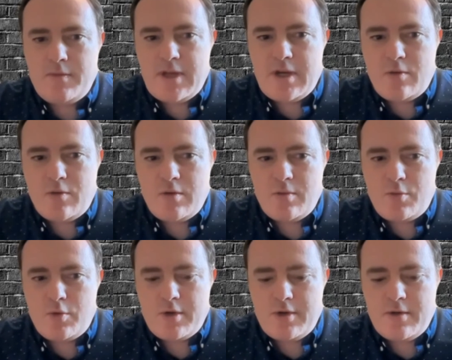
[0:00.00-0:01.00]
that were
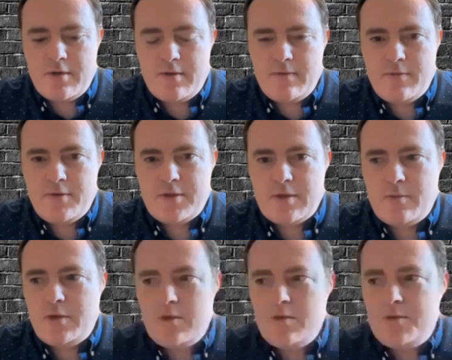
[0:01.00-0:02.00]
important for
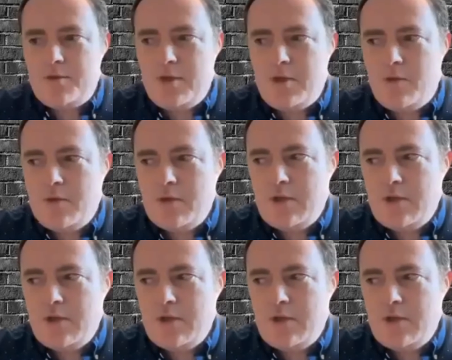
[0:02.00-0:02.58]
someone who's new.